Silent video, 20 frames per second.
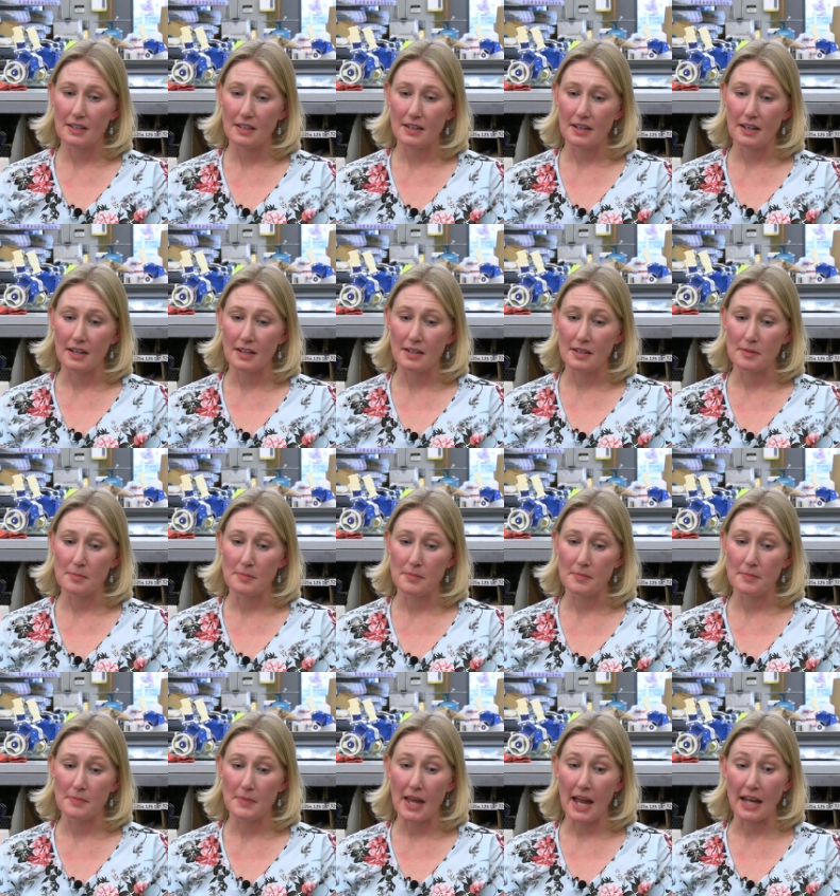
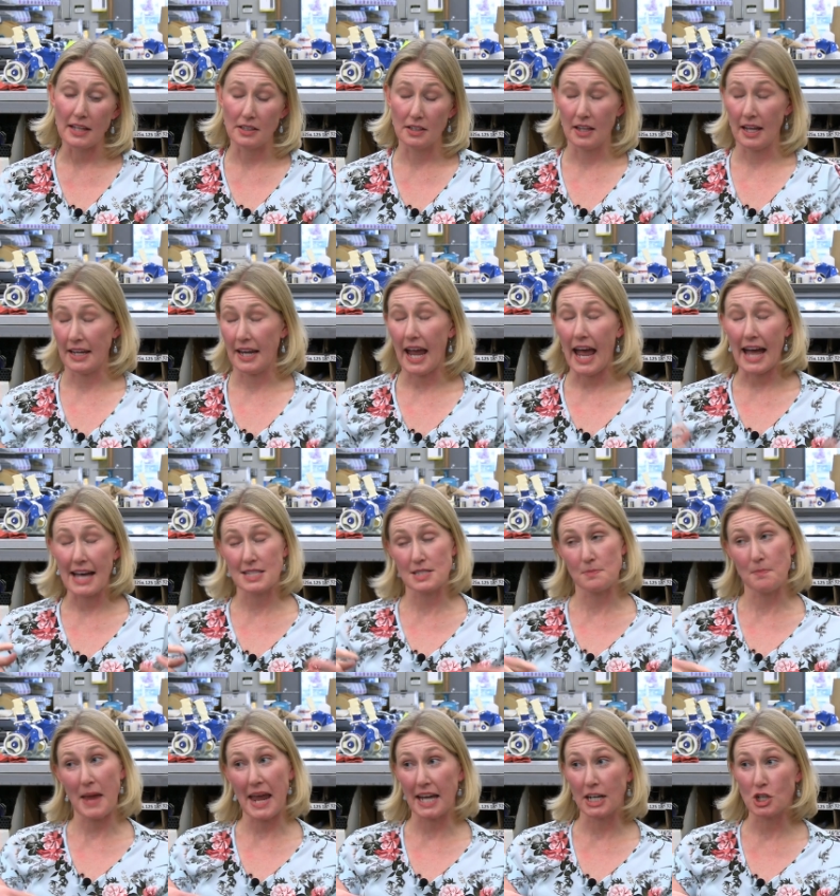As
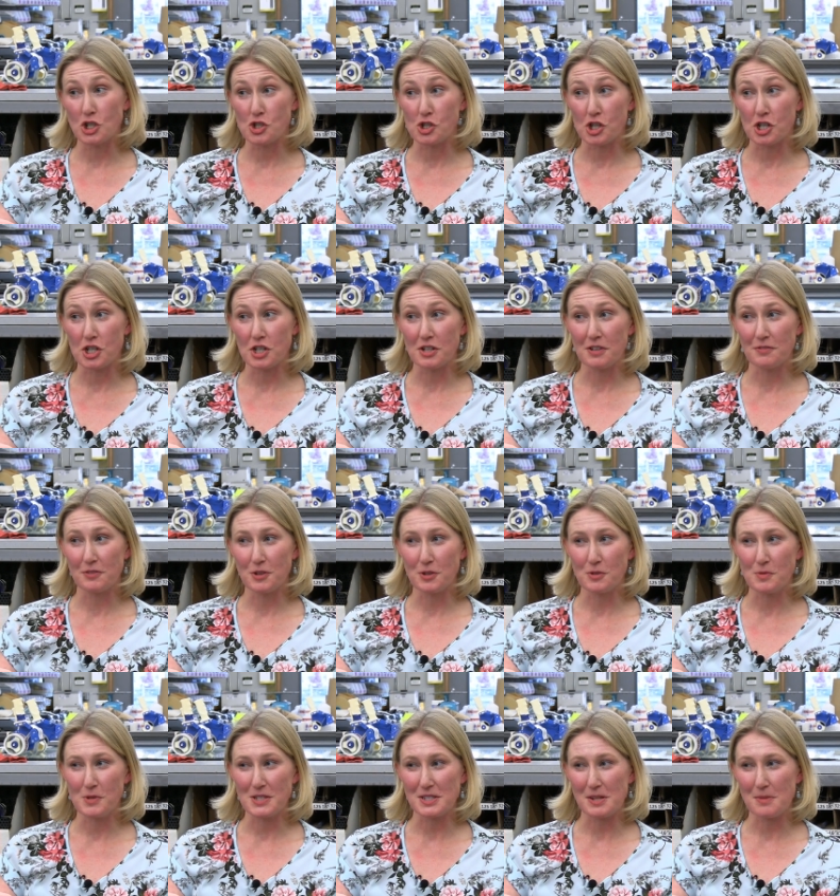manager of
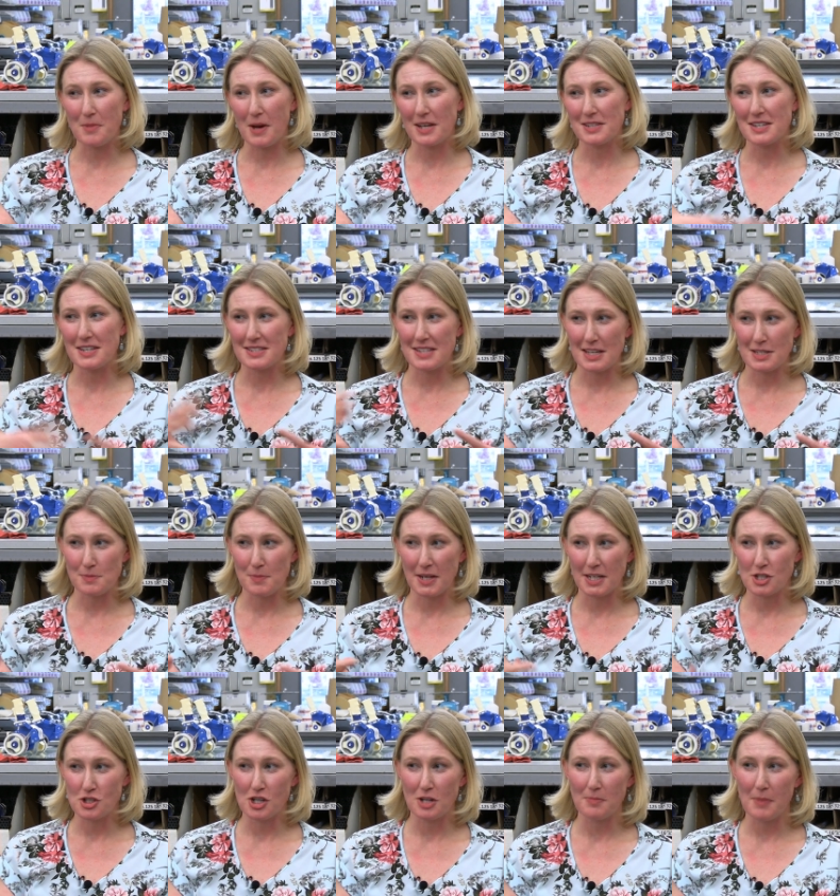Goodwinds Composites, as
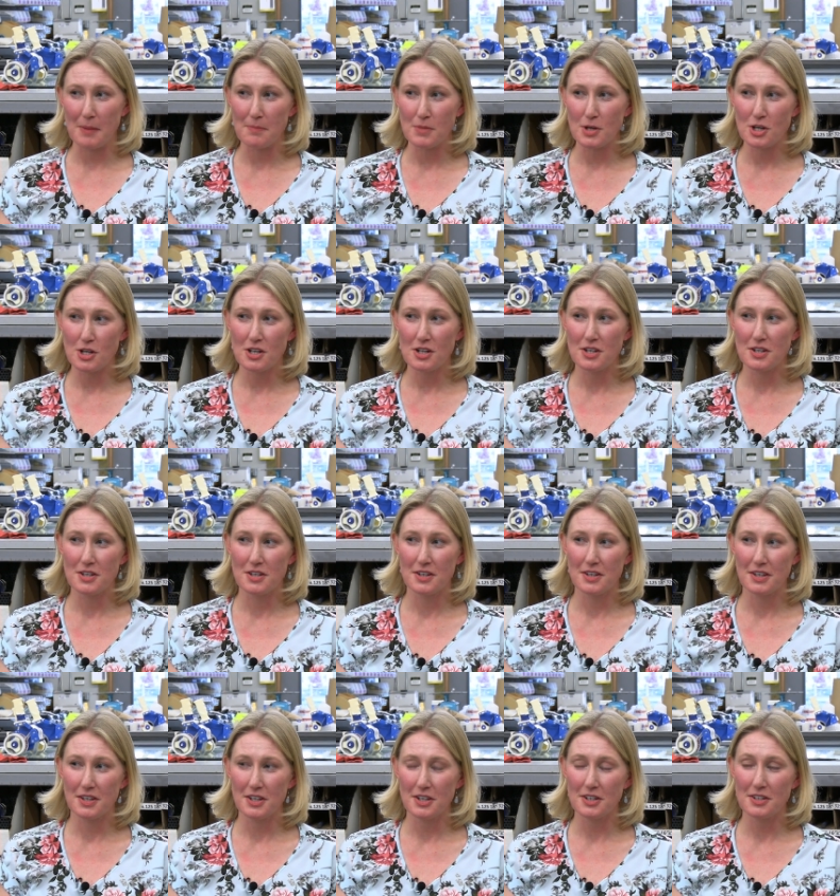managing member here?